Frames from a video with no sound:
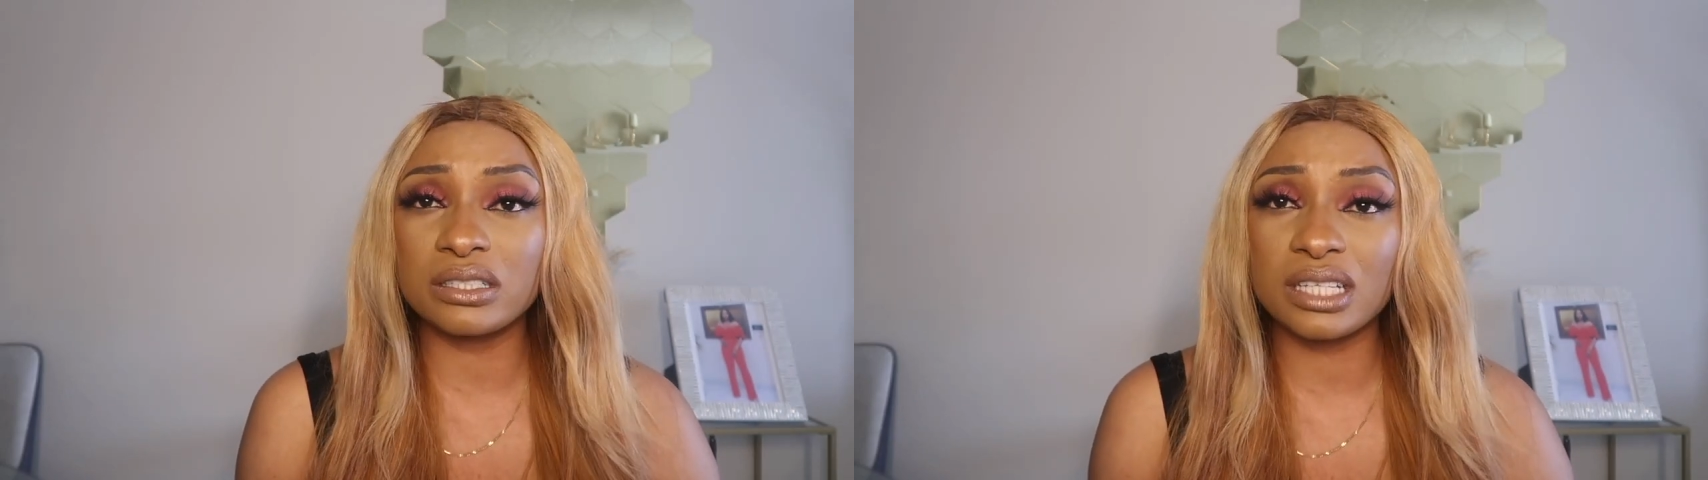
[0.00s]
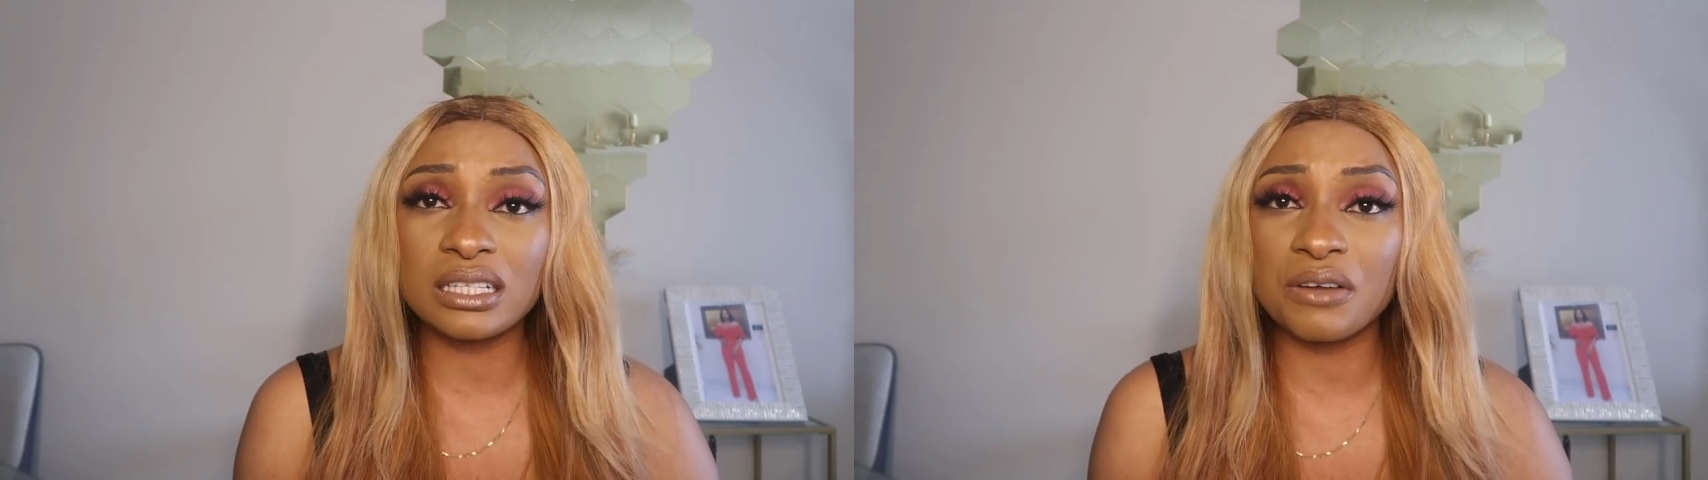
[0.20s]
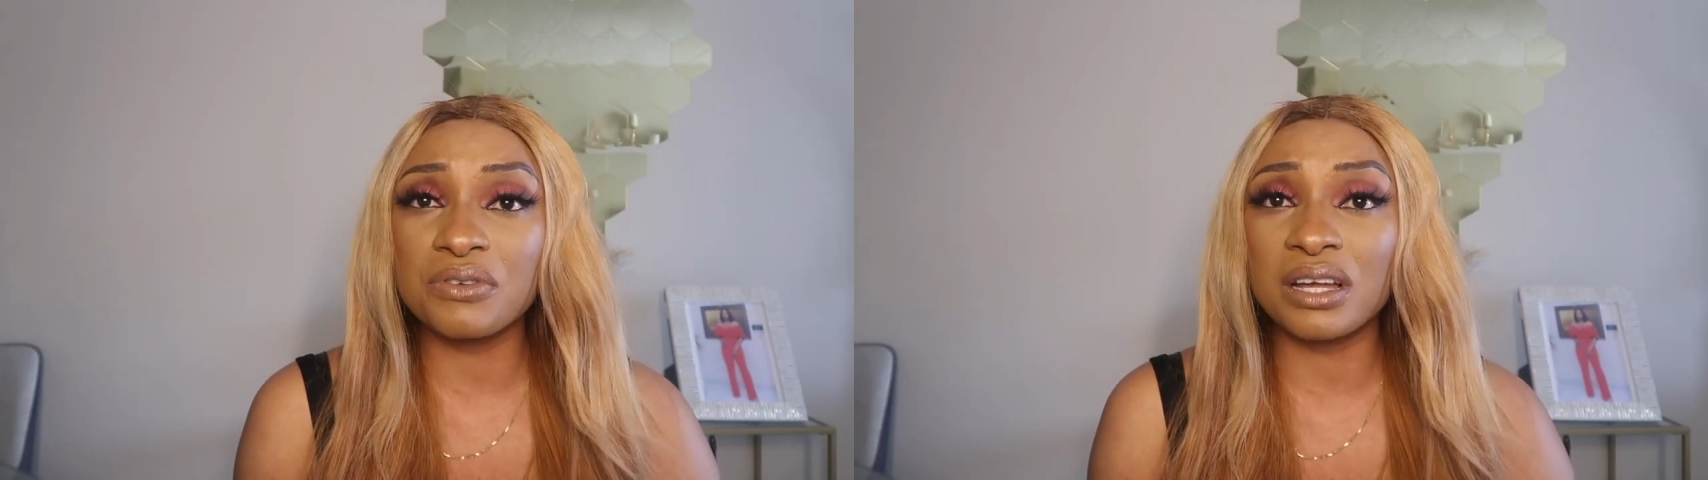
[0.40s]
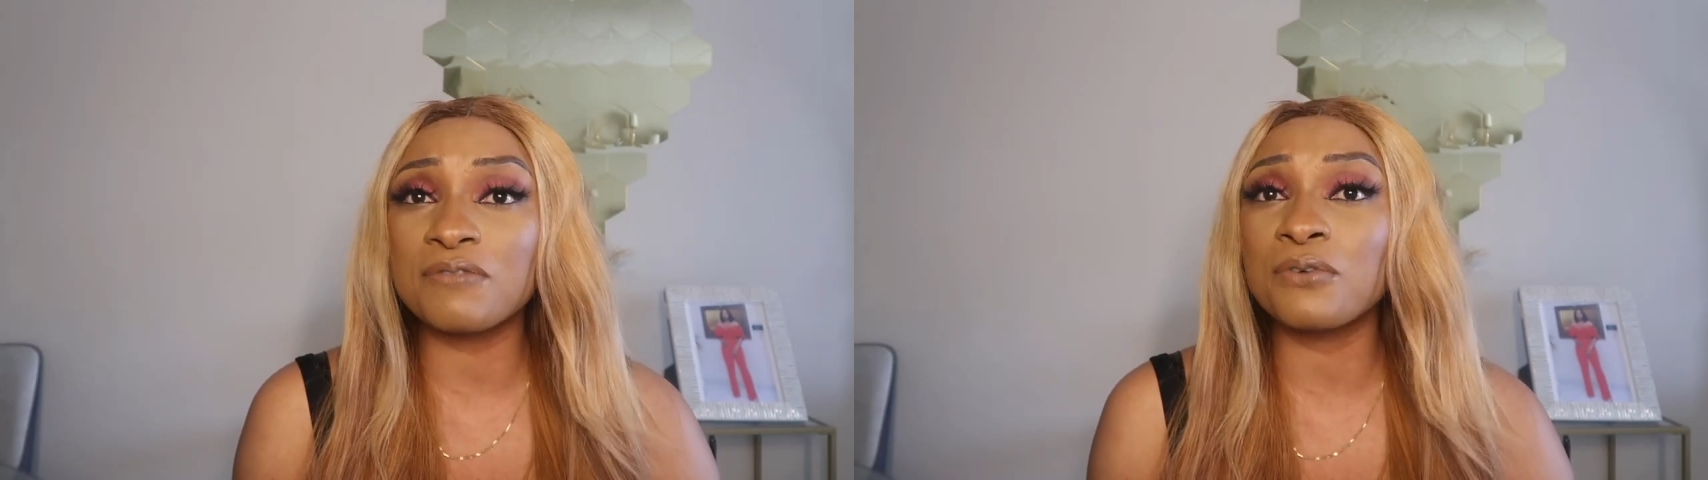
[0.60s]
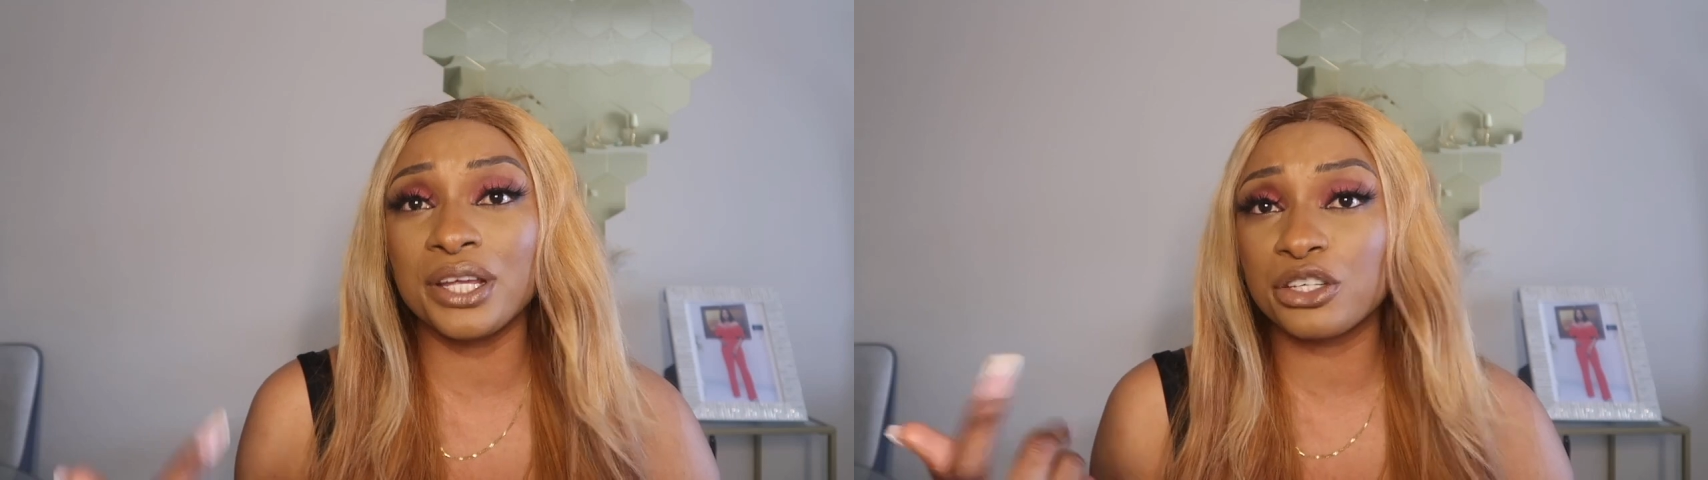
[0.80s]
South
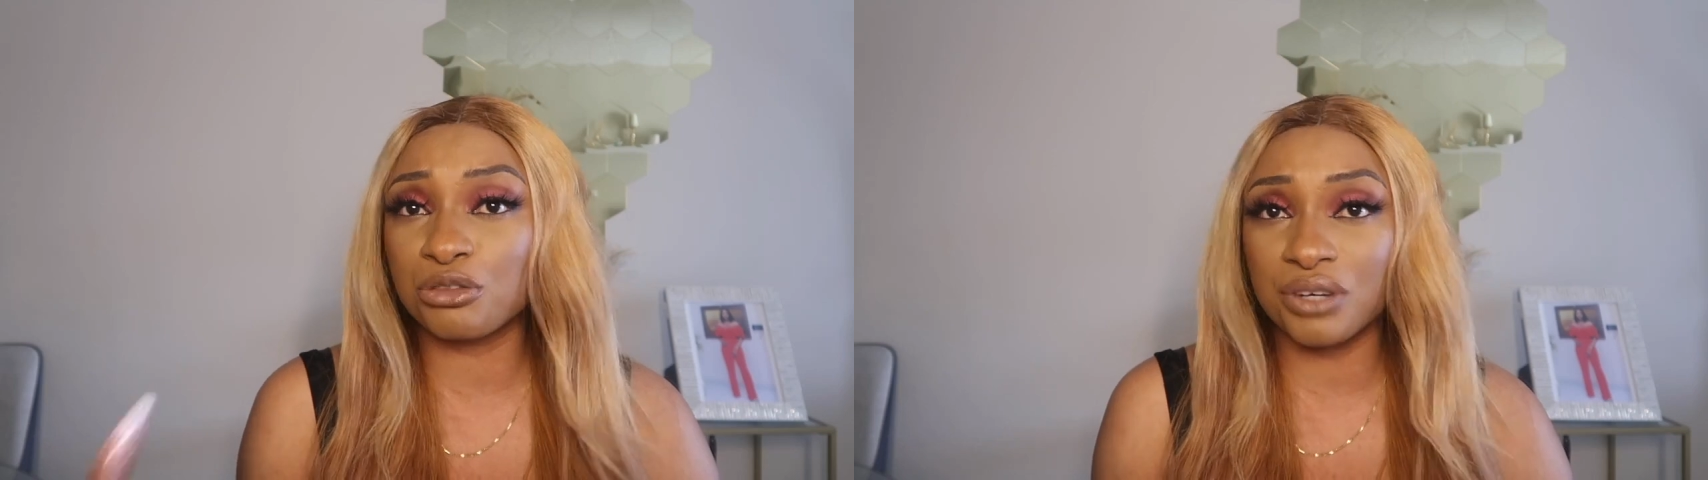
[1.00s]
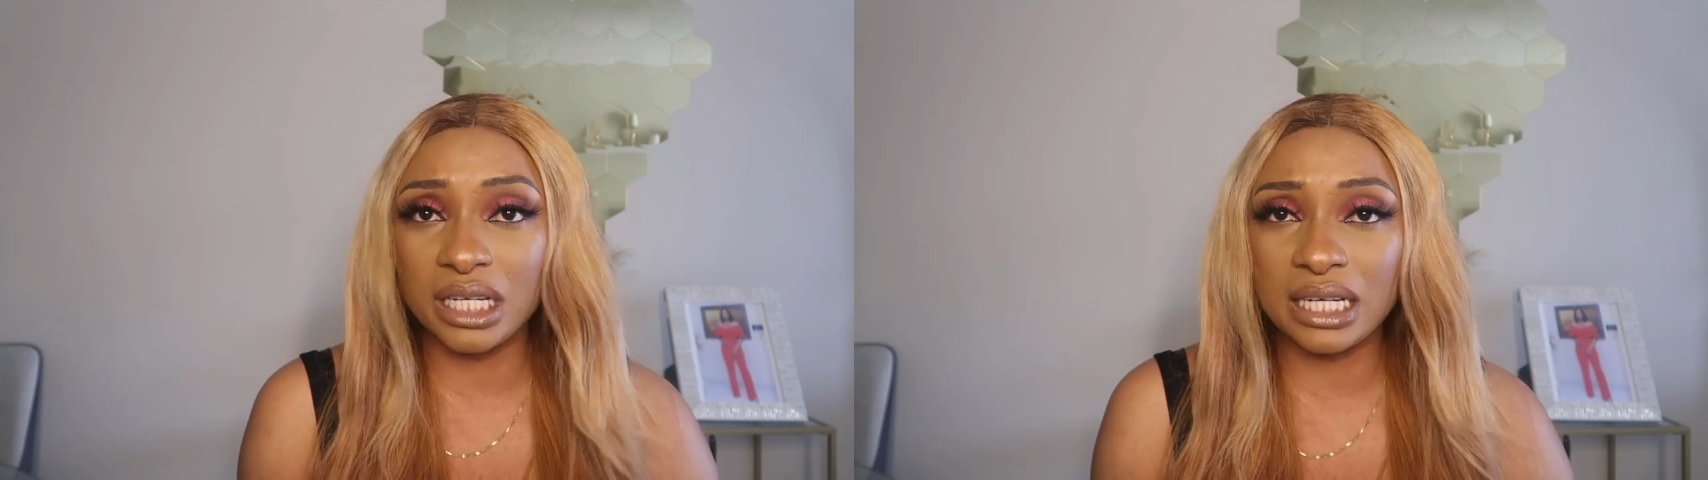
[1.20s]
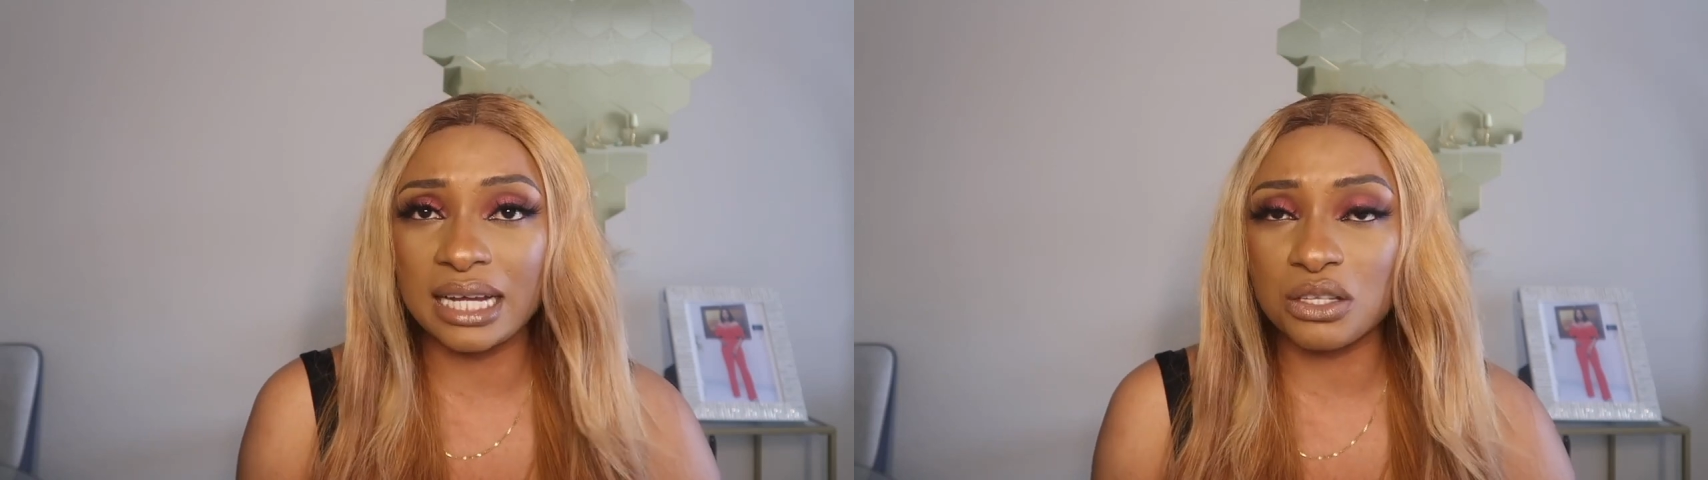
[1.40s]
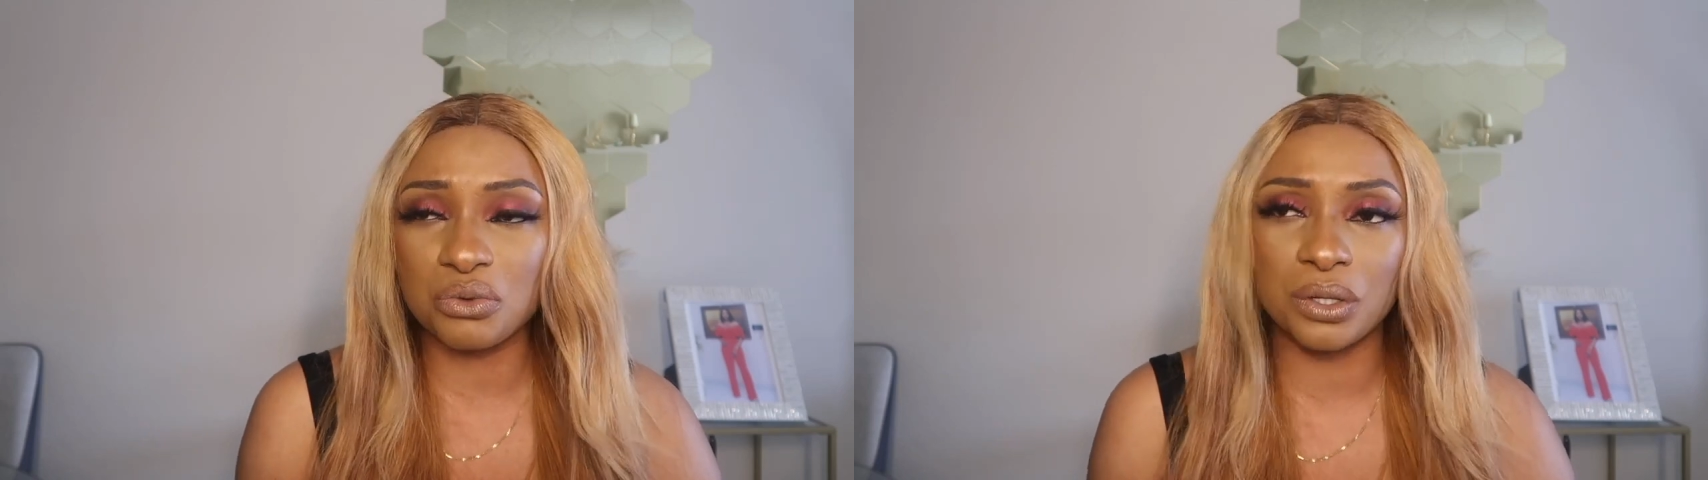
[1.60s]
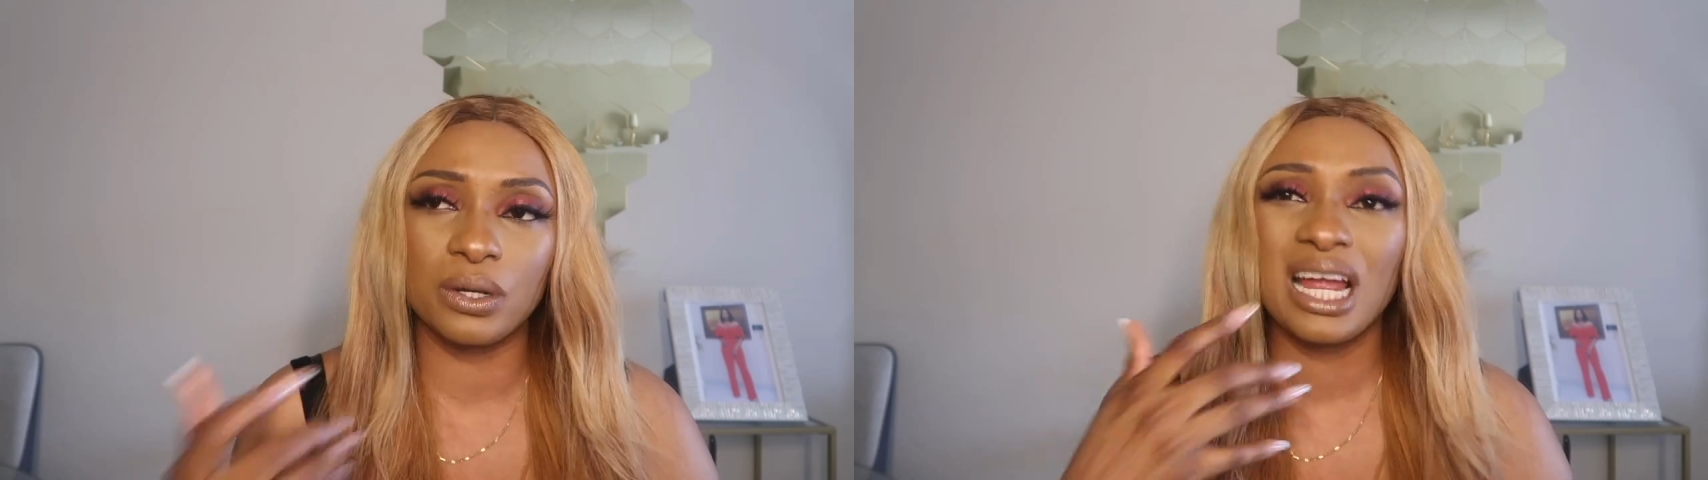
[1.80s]
Africa for a training as well,